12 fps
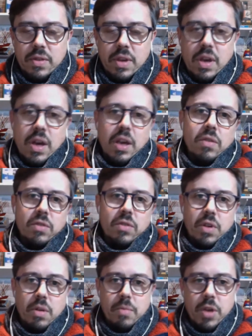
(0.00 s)
I used the
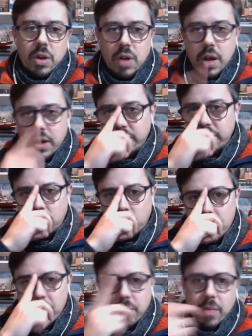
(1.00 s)
term earlier on, it's
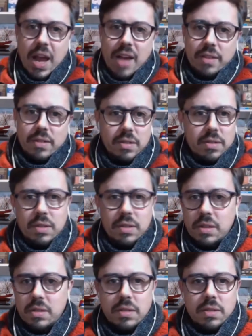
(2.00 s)
swimming in molasses.
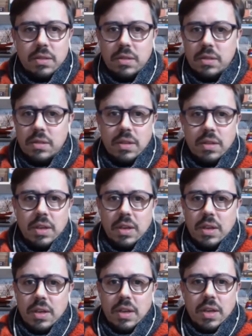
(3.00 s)

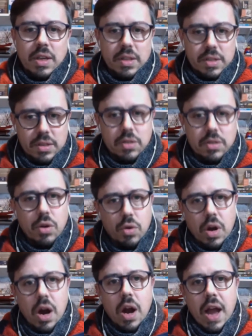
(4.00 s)
It's so
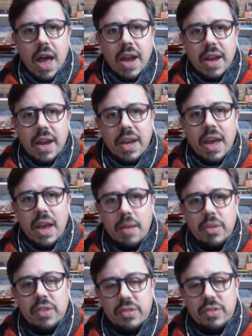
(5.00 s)
hard, and it can
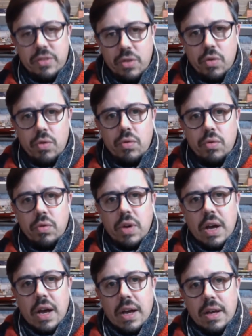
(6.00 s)
be so
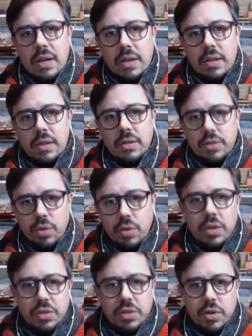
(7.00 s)

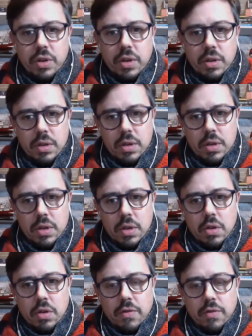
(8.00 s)
soul destroying
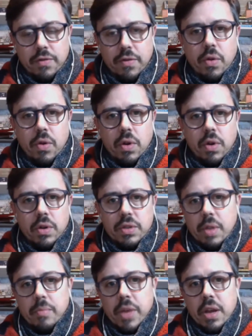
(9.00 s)
for
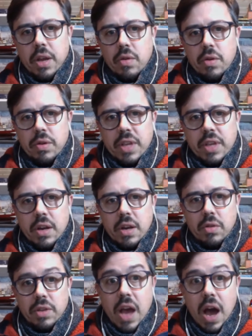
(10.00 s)
somebody who goes in and
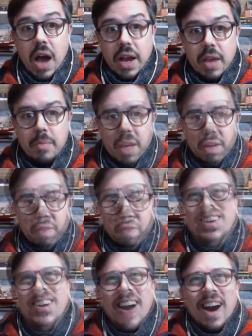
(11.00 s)
goes, yeah, I can make a
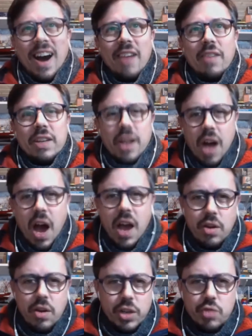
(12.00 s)
difference. I went in, I'm
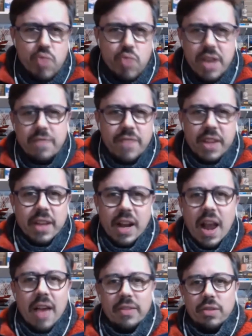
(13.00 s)
going to reinvent the
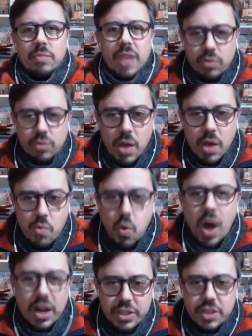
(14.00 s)
classroom. That's what I
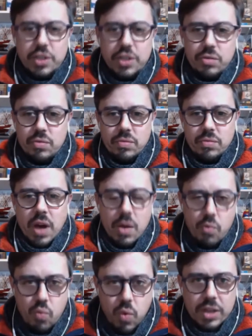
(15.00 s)
want to do. I
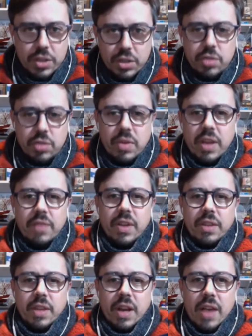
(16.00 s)
want to
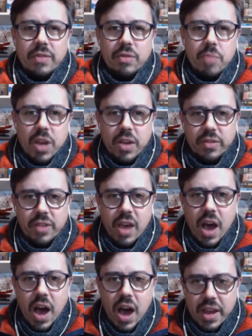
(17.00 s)
reinvent the classroom because
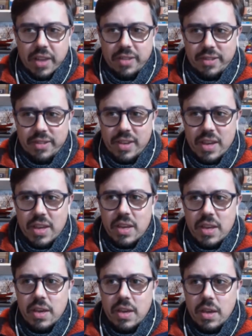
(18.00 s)
I can
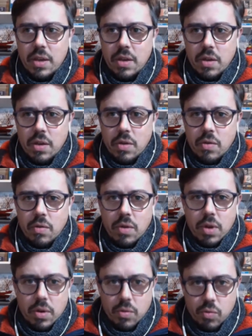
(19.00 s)
see
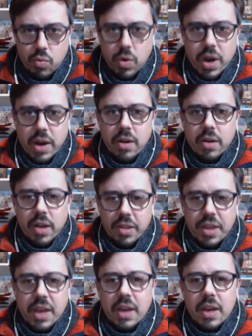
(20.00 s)
where a
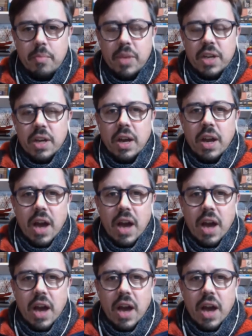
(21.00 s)
thing can be done.